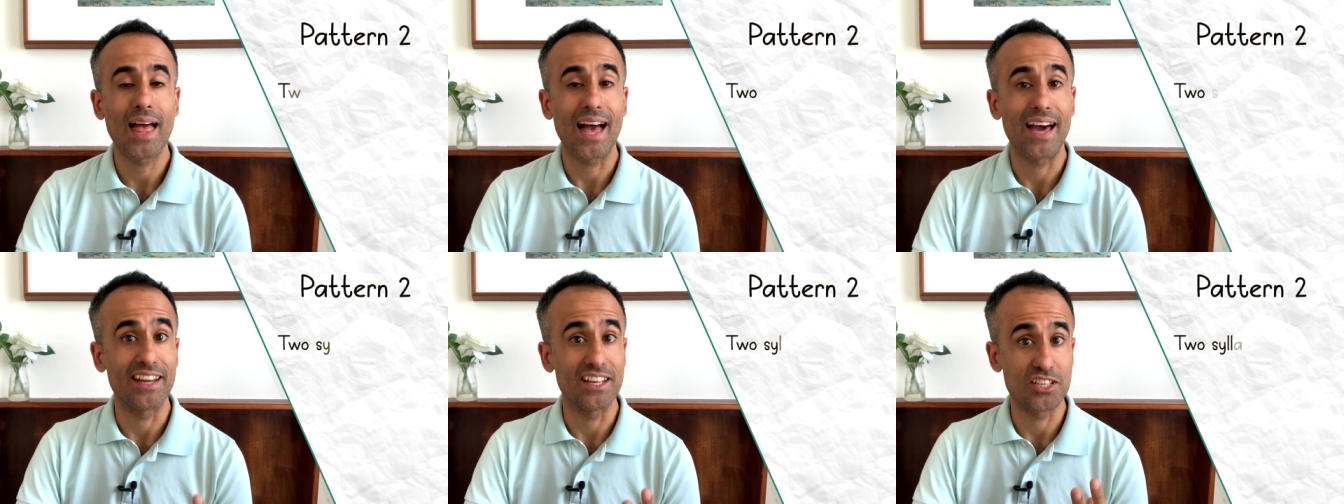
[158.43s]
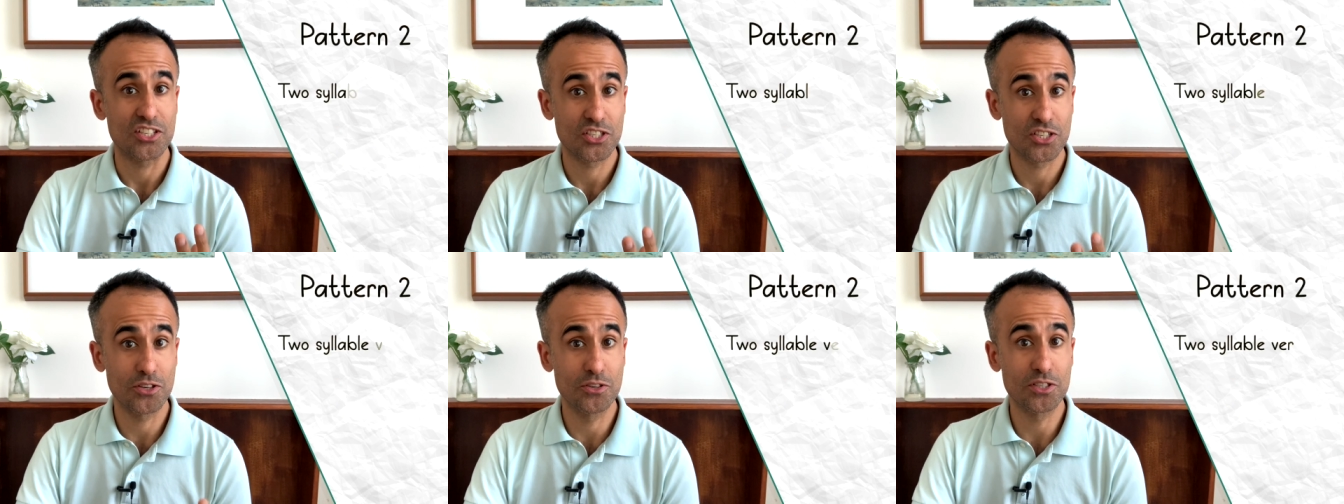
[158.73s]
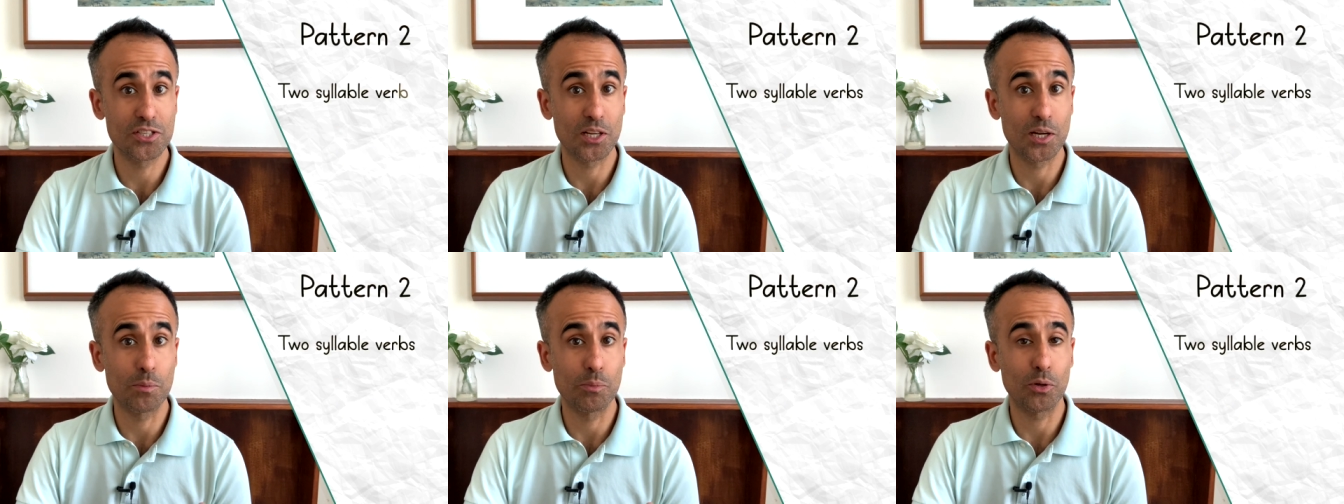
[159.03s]
and it's two
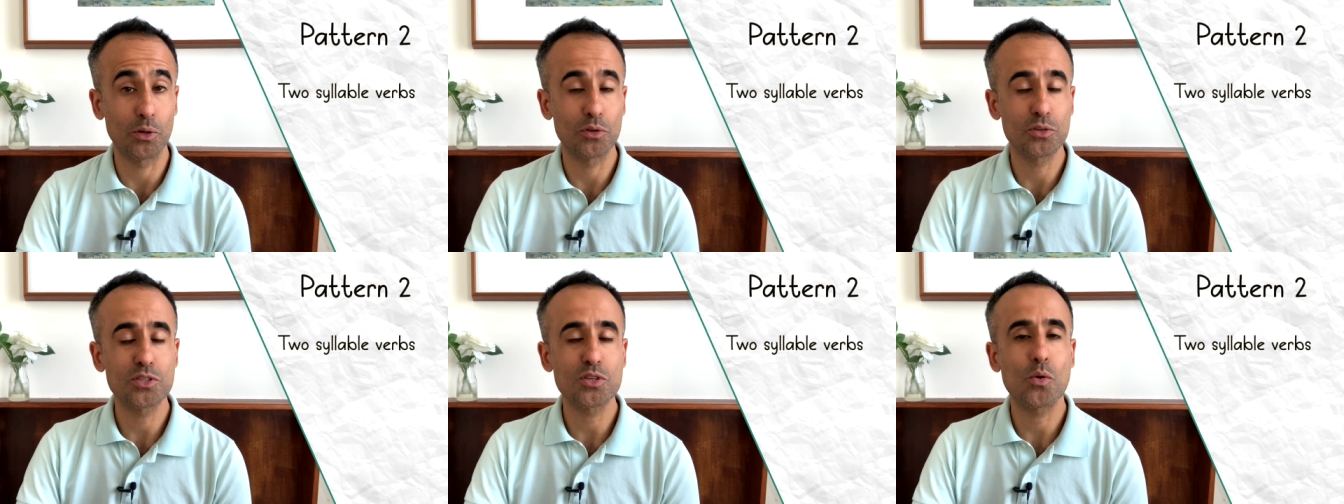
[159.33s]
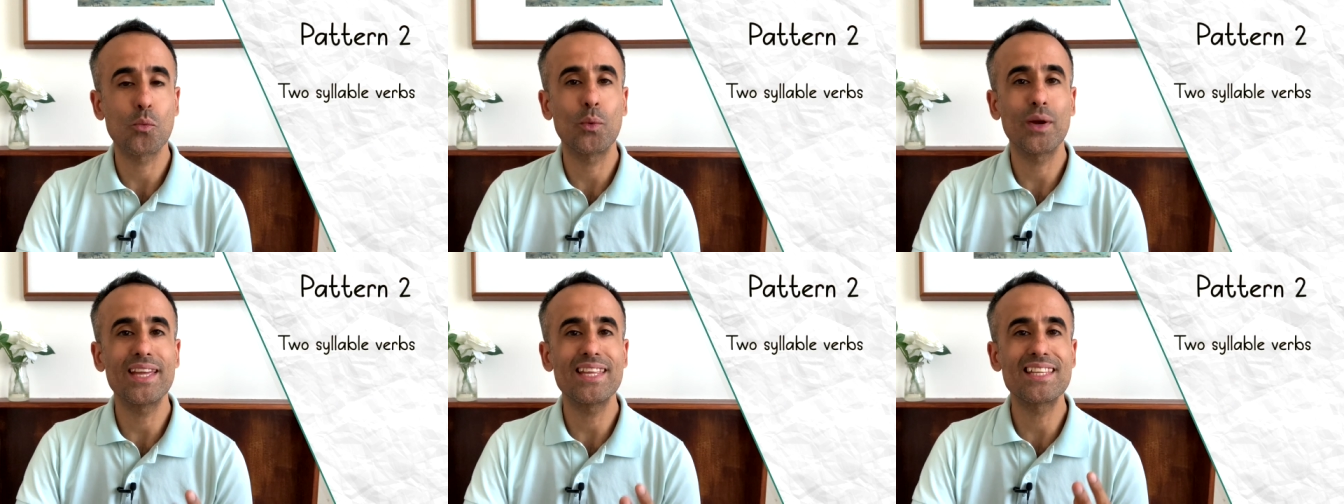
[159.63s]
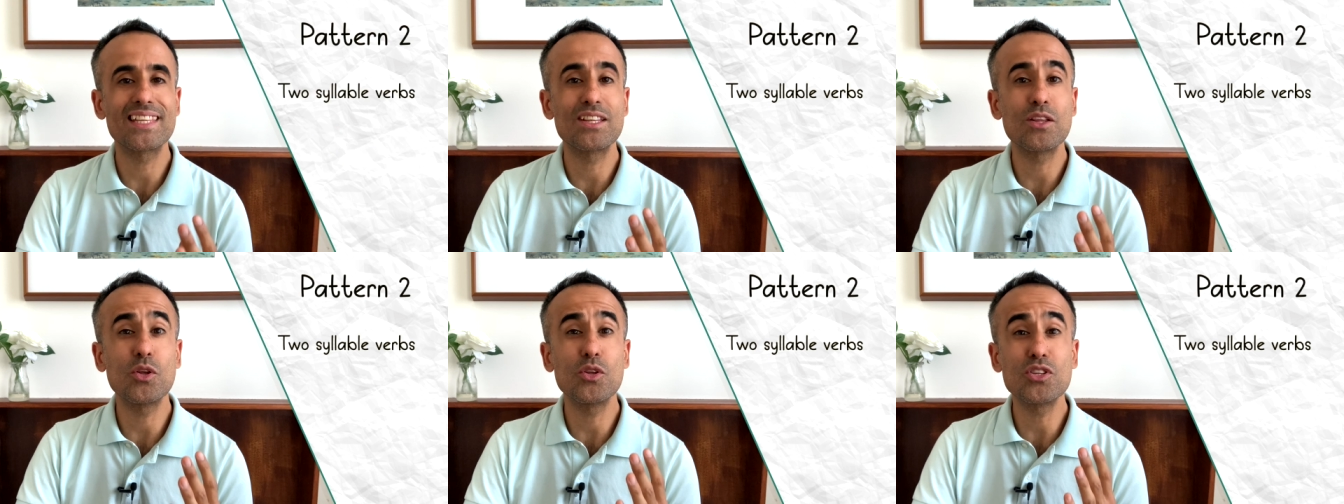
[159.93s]
syllables, we
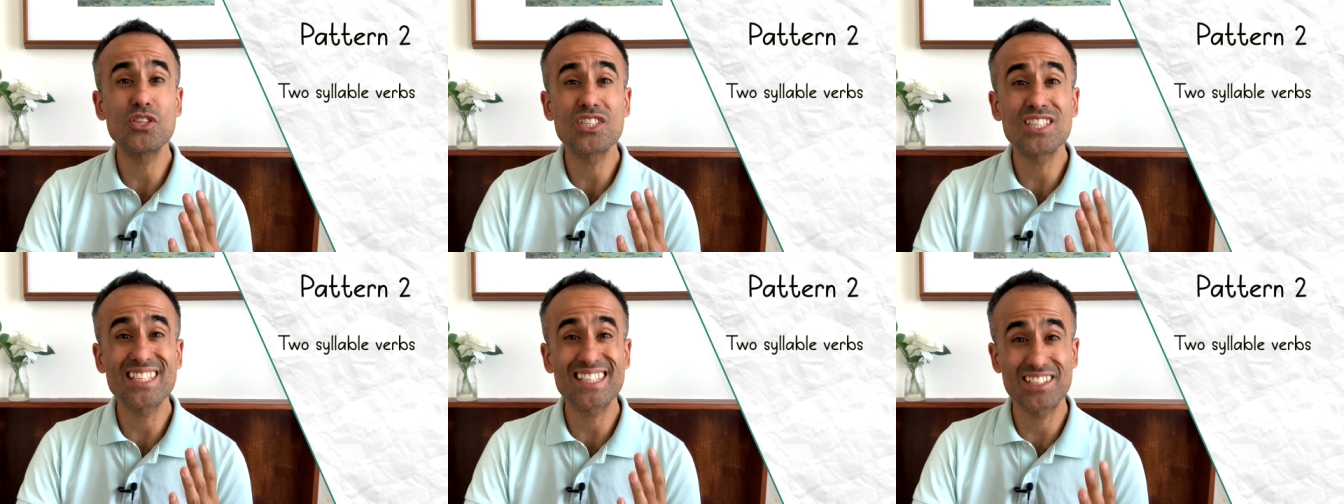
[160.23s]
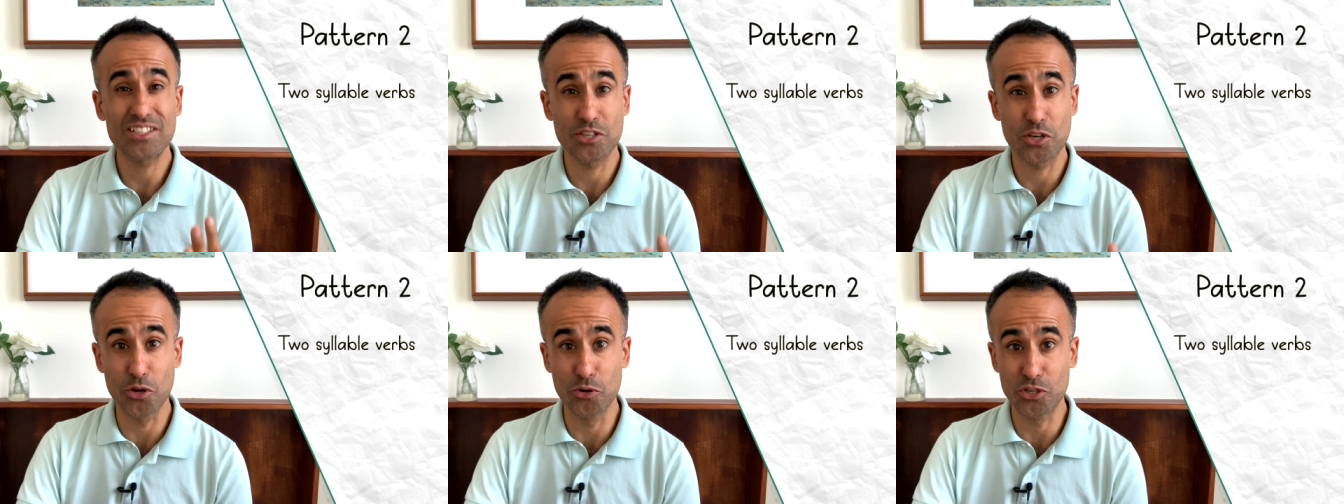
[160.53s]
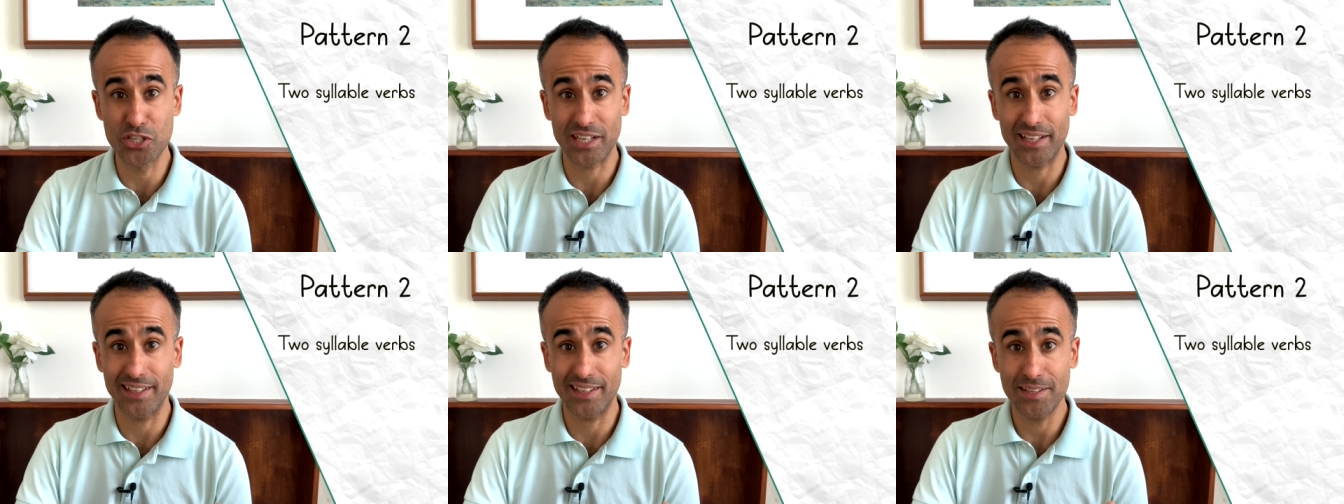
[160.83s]

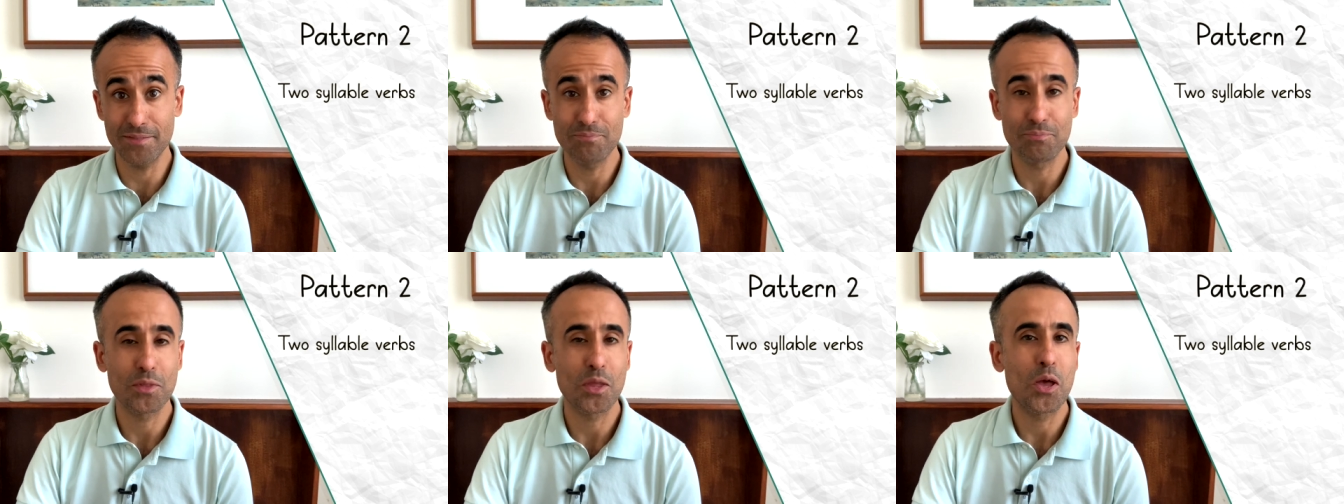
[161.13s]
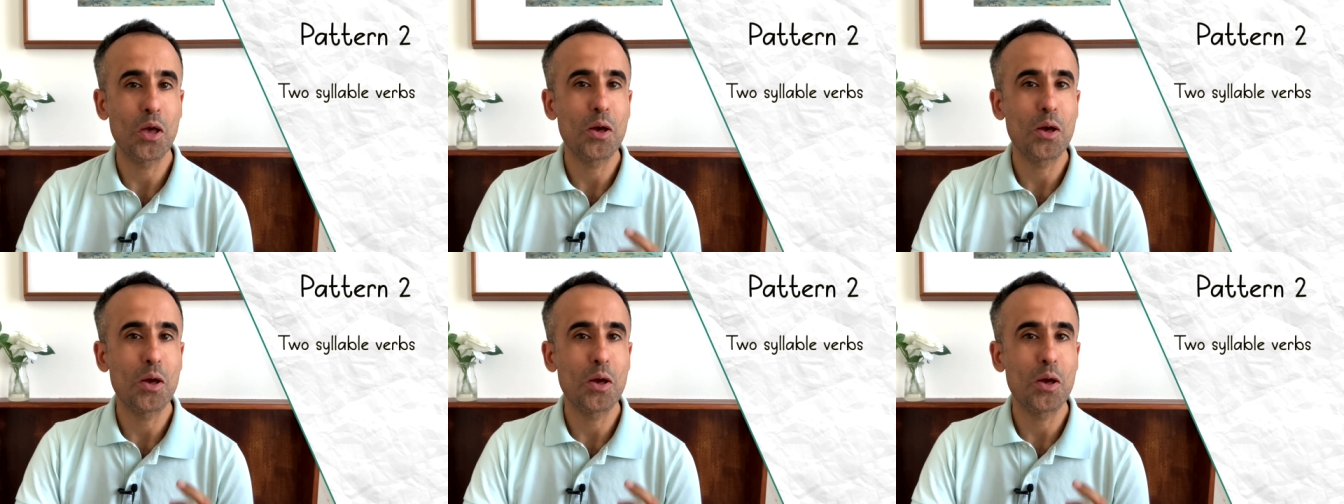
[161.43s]
usually